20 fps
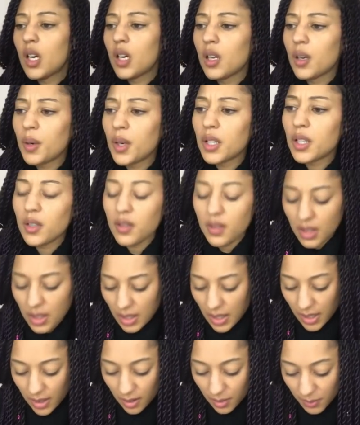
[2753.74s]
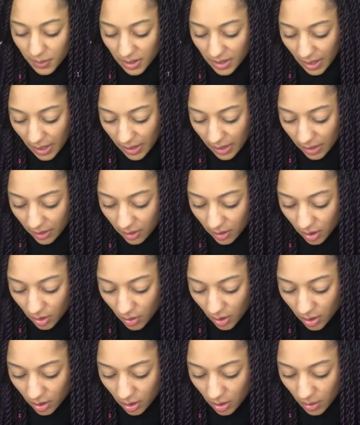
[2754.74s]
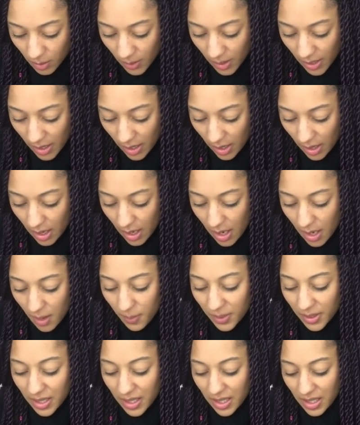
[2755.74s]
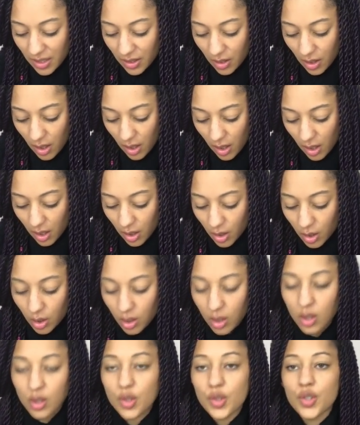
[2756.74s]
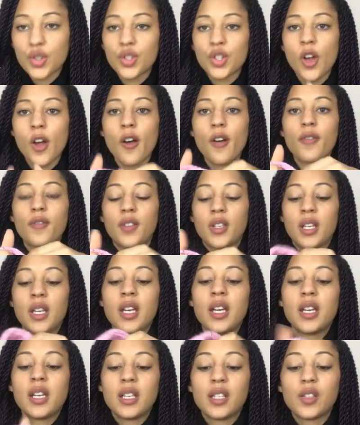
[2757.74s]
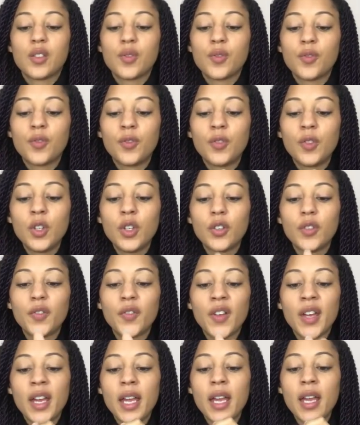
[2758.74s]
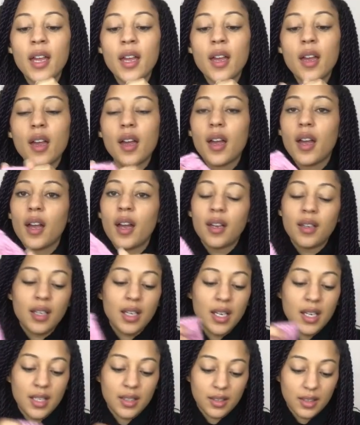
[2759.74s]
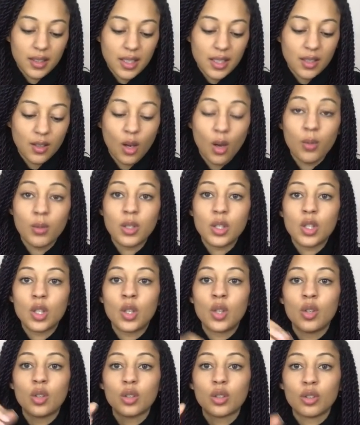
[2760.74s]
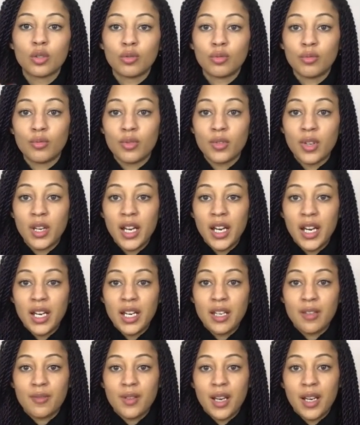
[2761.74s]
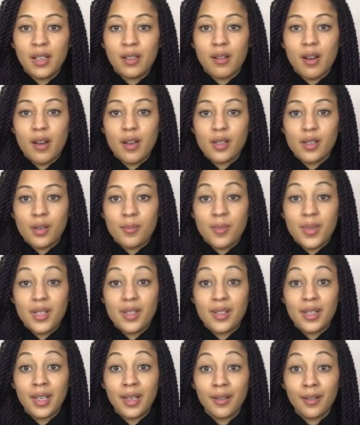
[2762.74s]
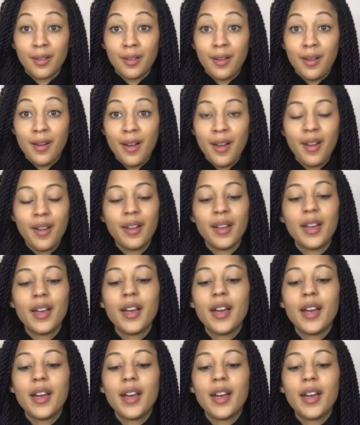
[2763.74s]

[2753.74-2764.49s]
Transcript: no I don't think it has a metallic strand to it but it is soft, it is fluffy, and it is going to look really really nice on my skin colour